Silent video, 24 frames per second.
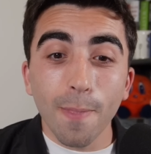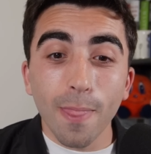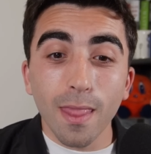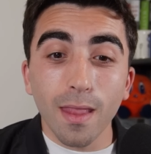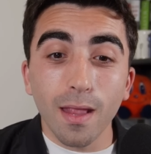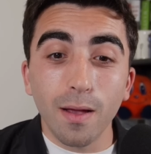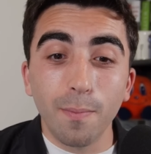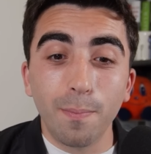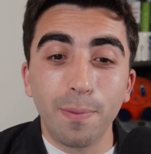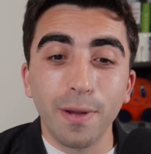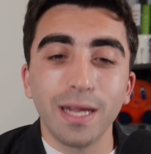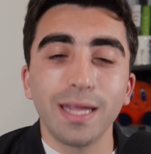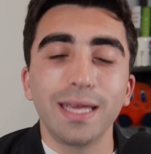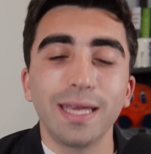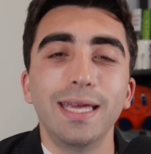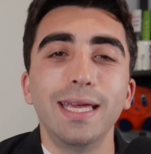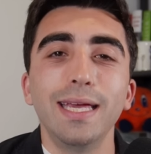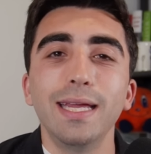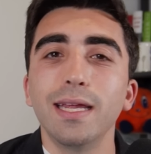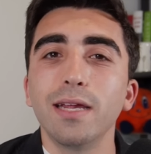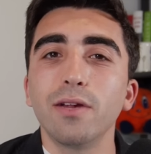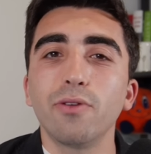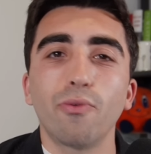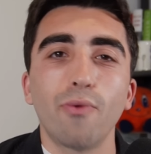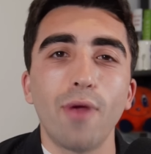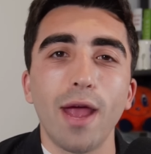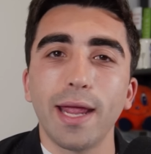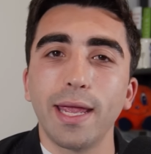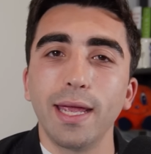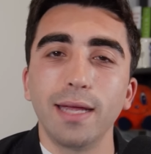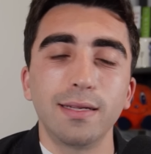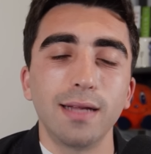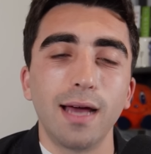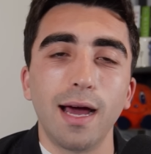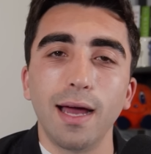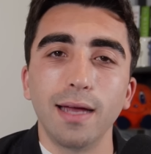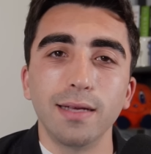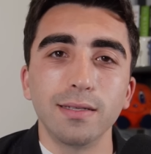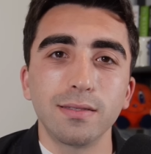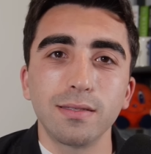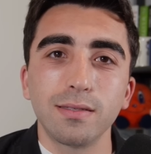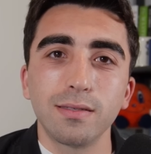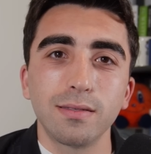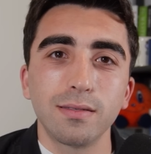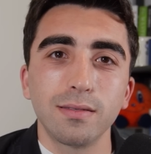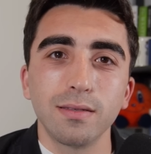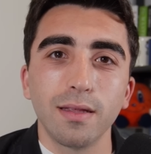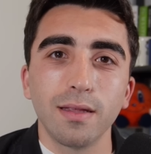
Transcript: But he didn't recognize